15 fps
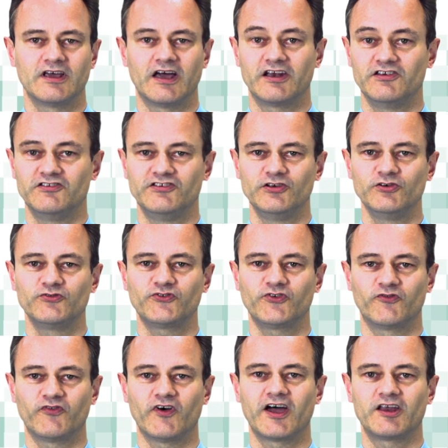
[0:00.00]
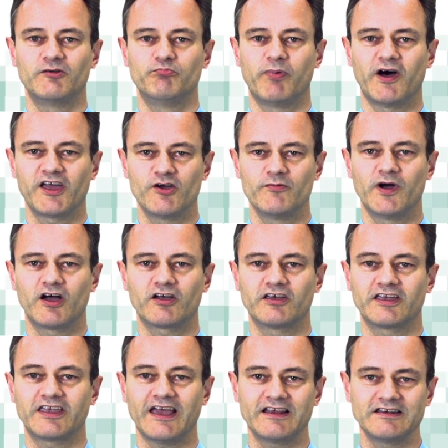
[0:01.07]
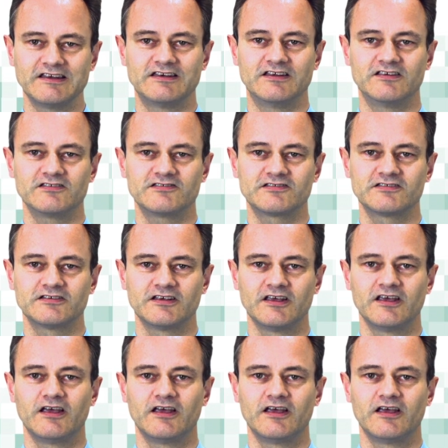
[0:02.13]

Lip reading: and is used to find biomarker candidates